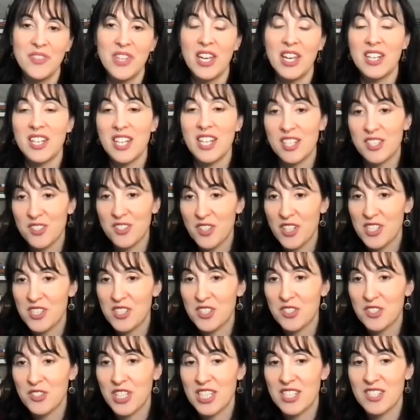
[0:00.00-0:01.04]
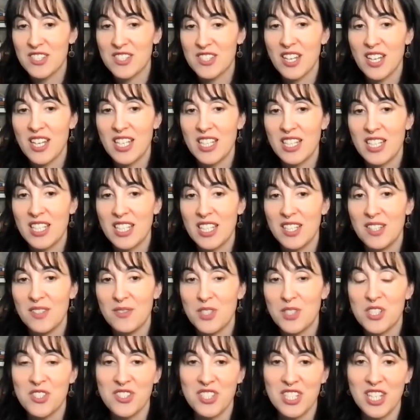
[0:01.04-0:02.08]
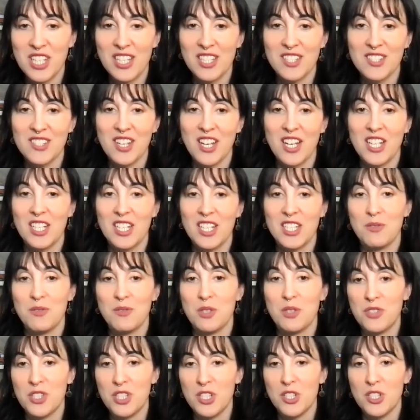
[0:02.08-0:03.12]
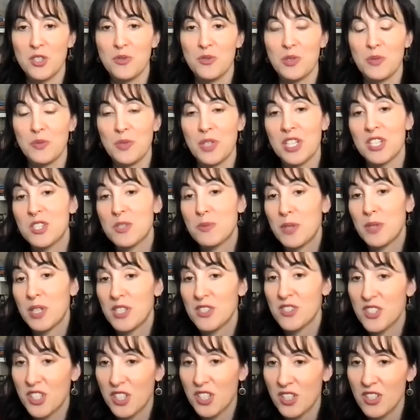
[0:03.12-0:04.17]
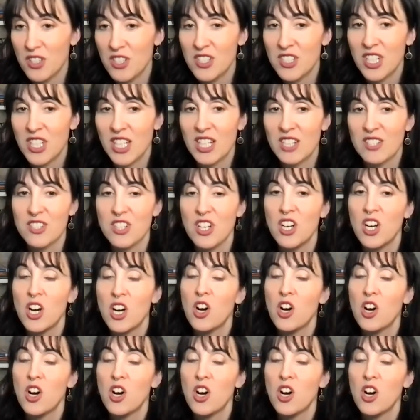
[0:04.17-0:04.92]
and ecological anxiety, which is the anxiety we feel when we experience current change,